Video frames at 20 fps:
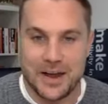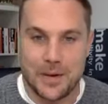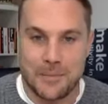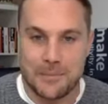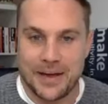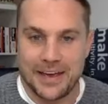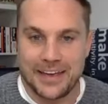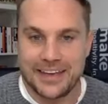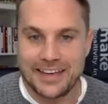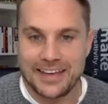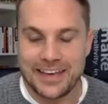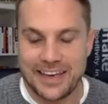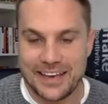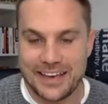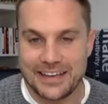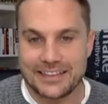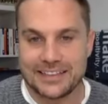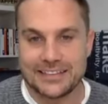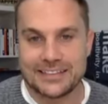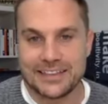make
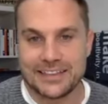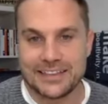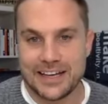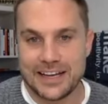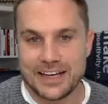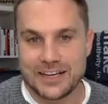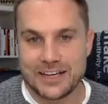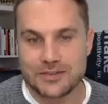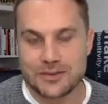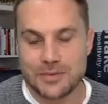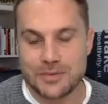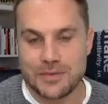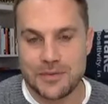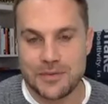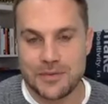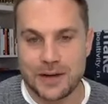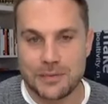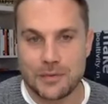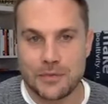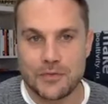it extremely
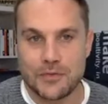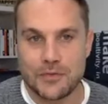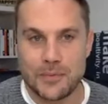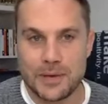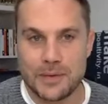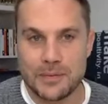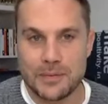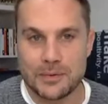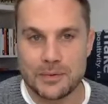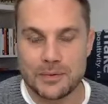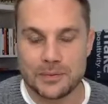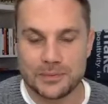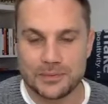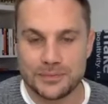valuable for people.